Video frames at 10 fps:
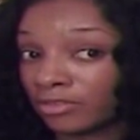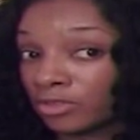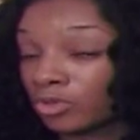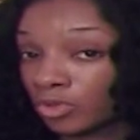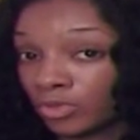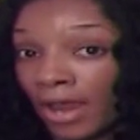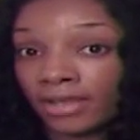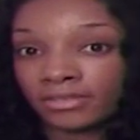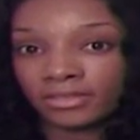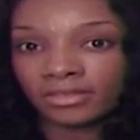2
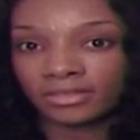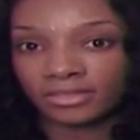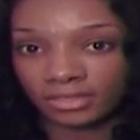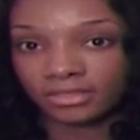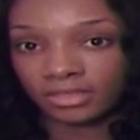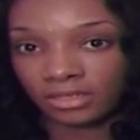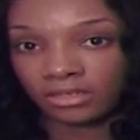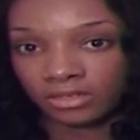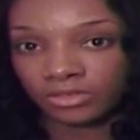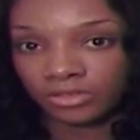tracks of
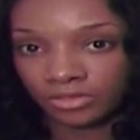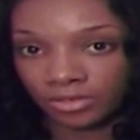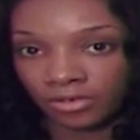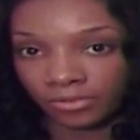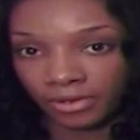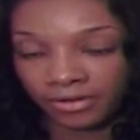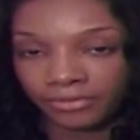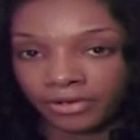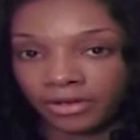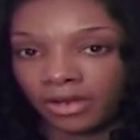16-inch or
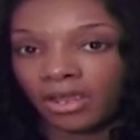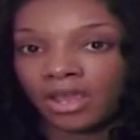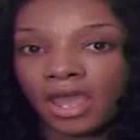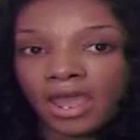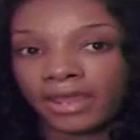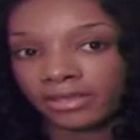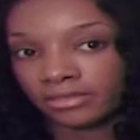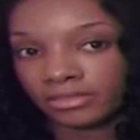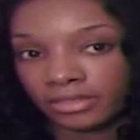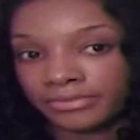whatever
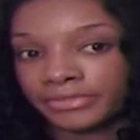and stuff.